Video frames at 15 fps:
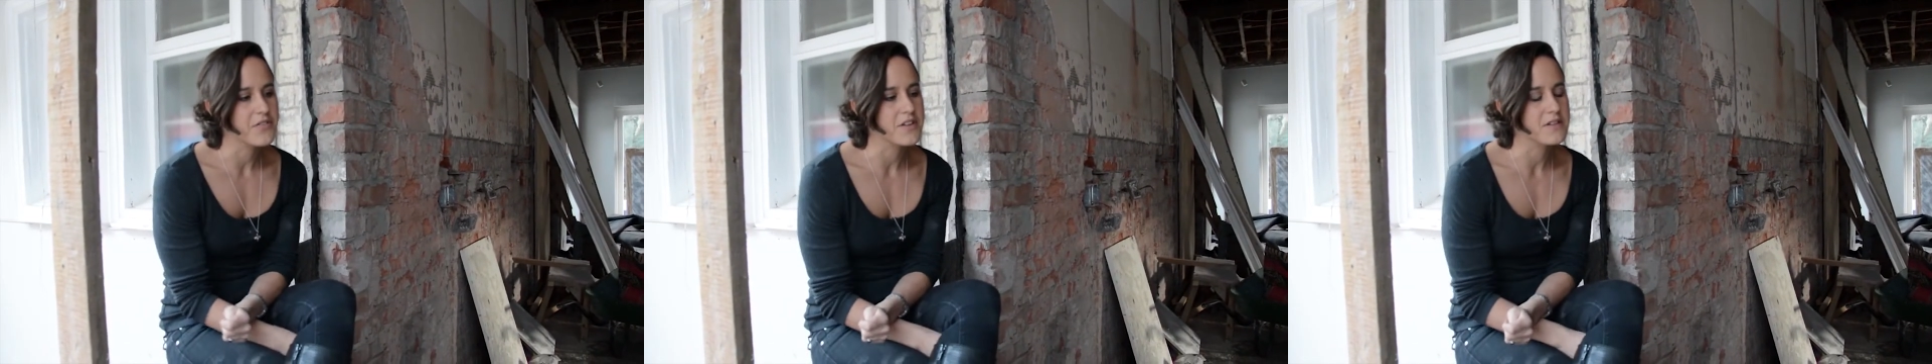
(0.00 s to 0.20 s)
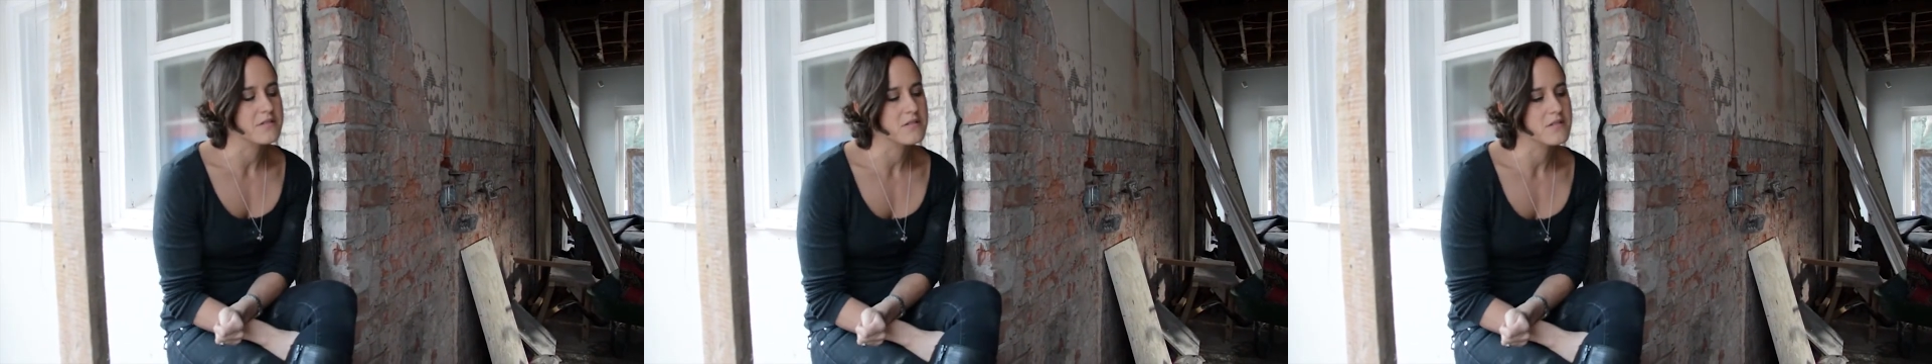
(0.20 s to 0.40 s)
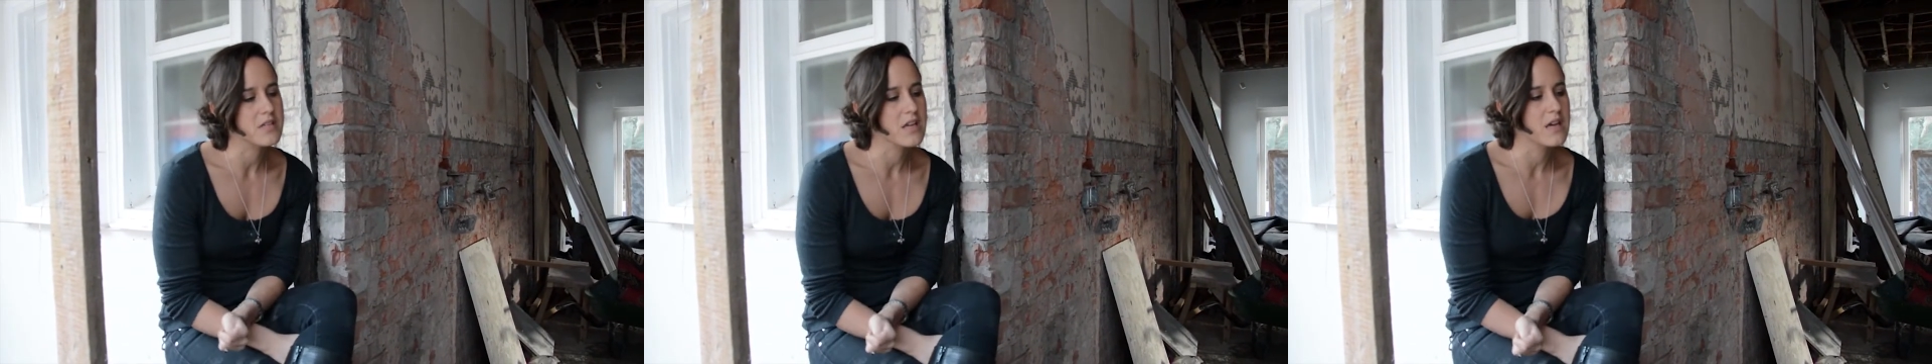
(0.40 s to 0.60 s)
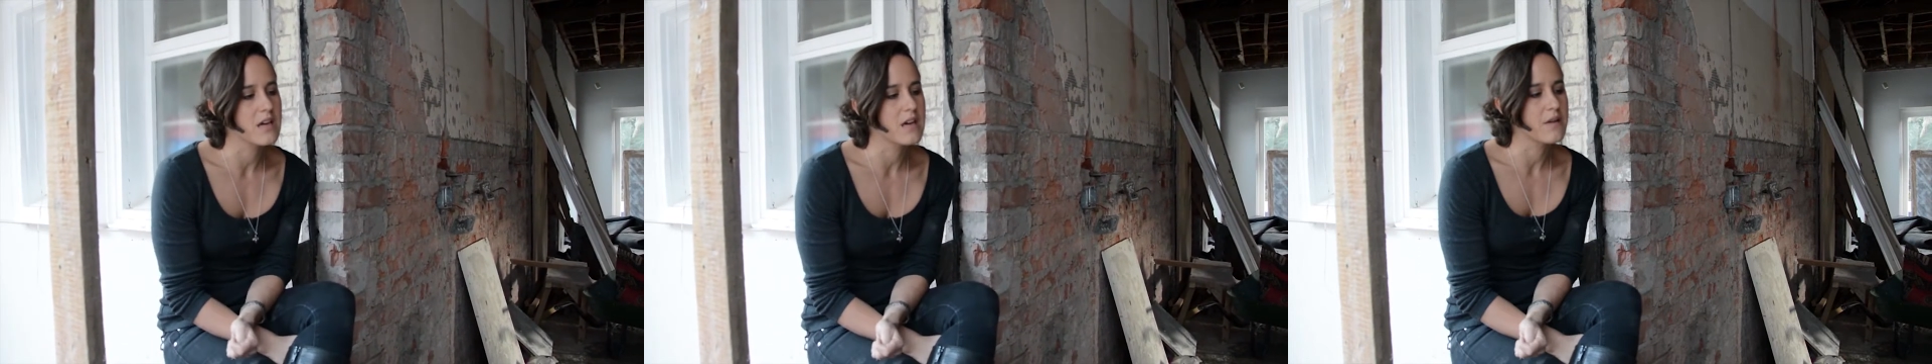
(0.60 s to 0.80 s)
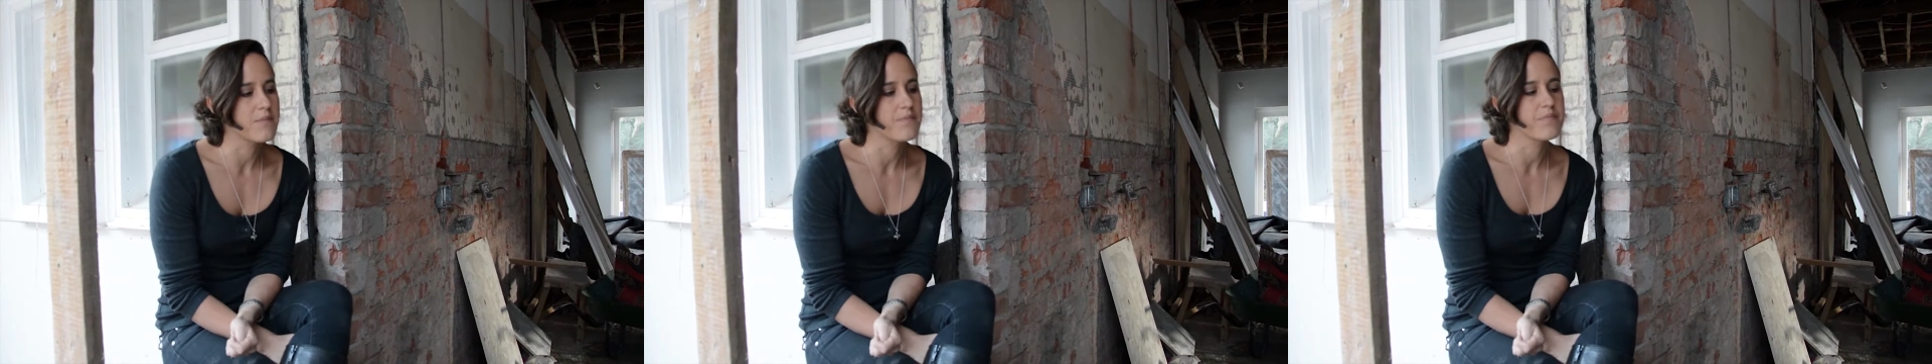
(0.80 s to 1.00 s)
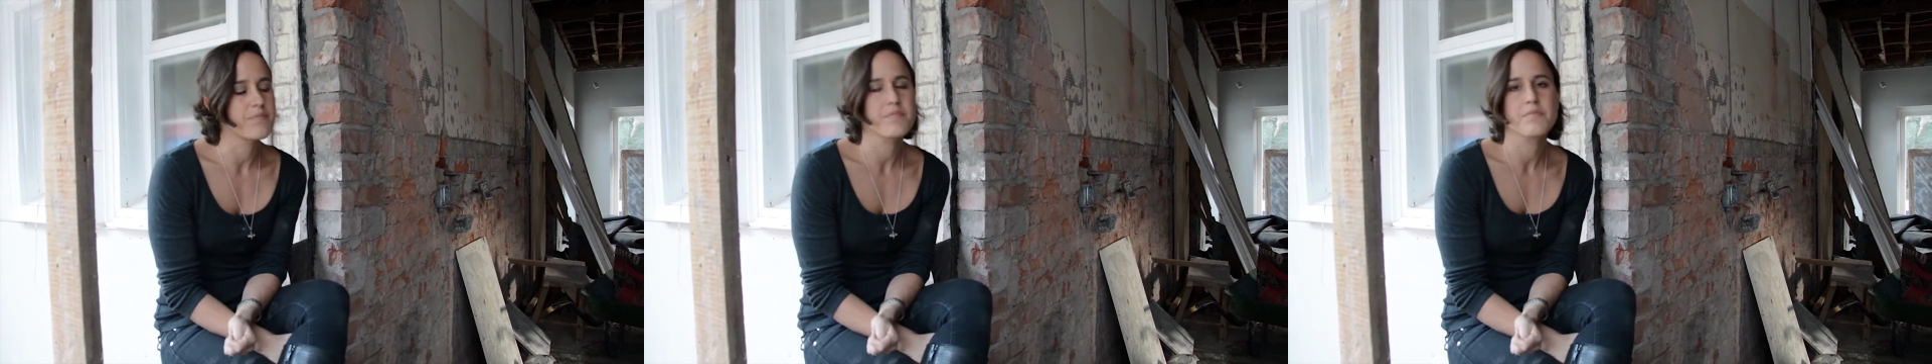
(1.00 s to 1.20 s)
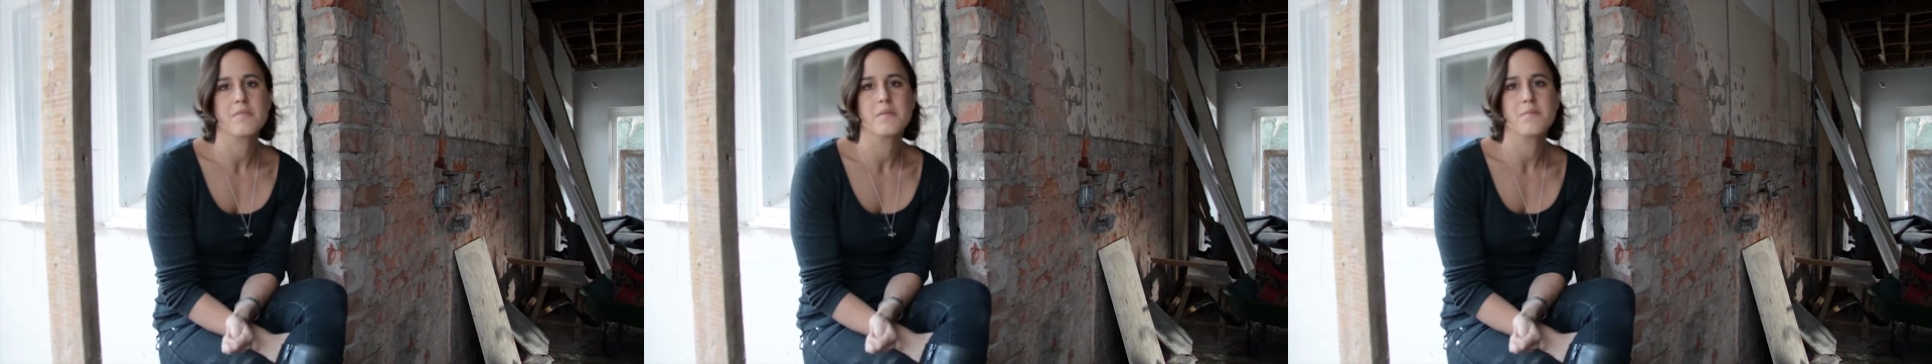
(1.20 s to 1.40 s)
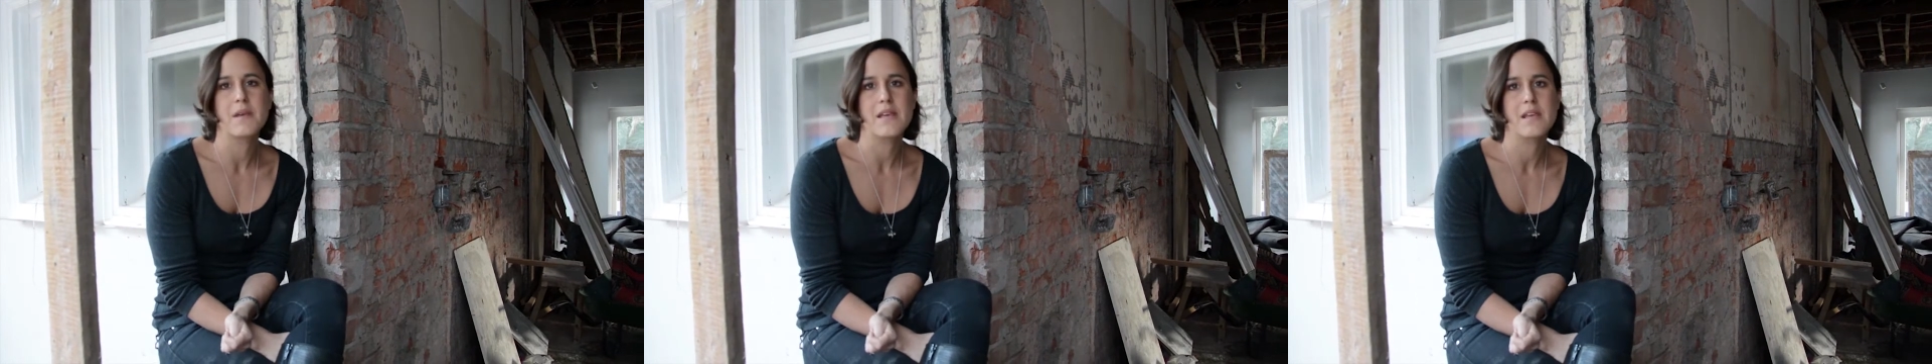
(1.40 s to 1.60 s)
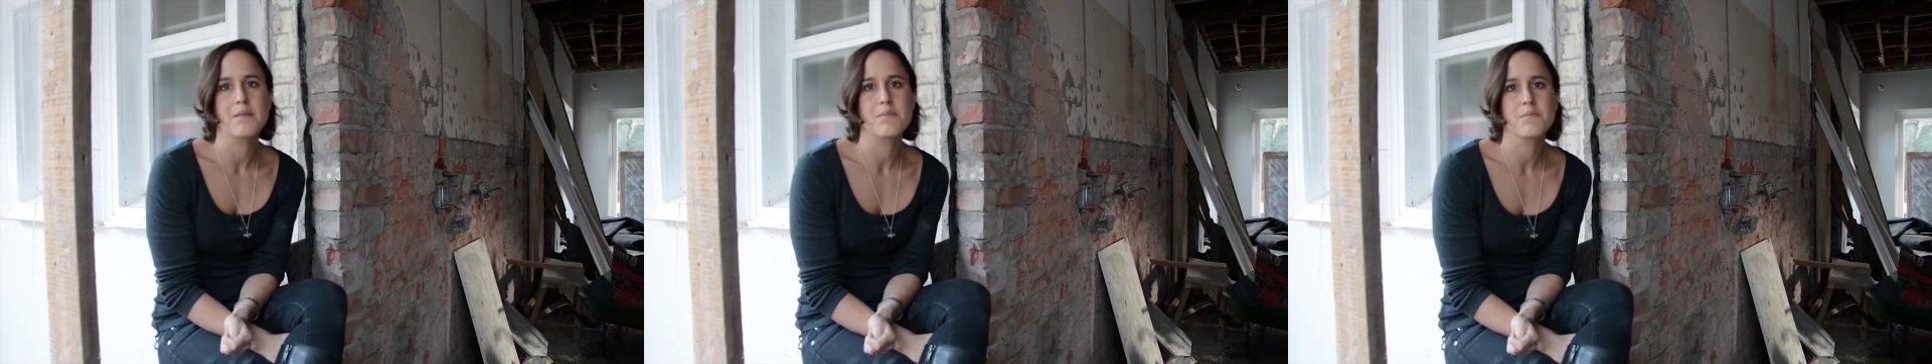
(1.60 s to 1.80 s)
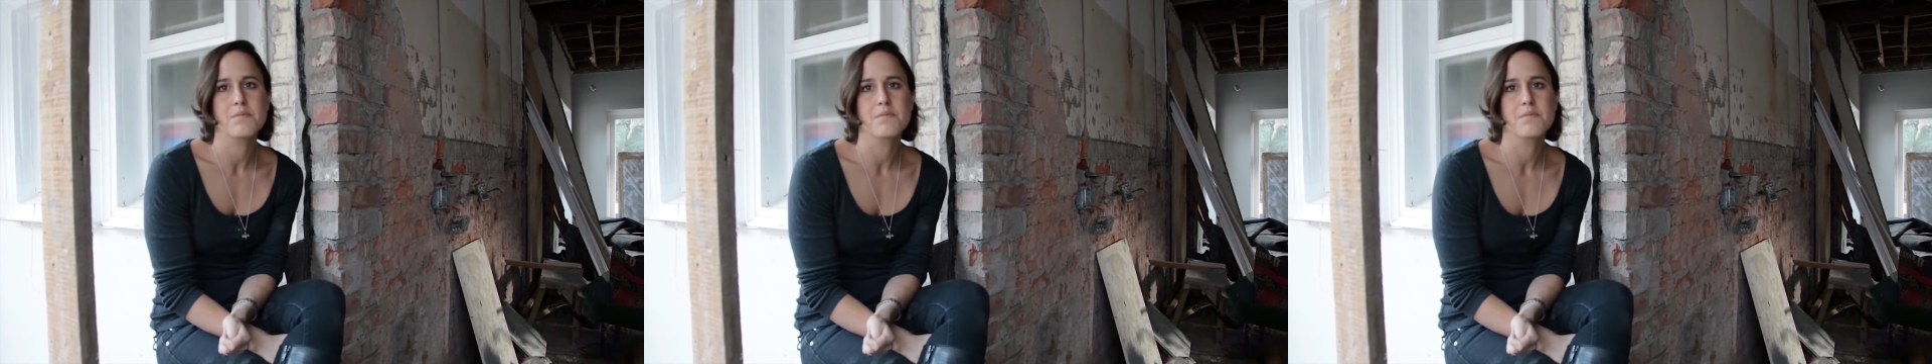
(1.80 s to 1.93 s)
that making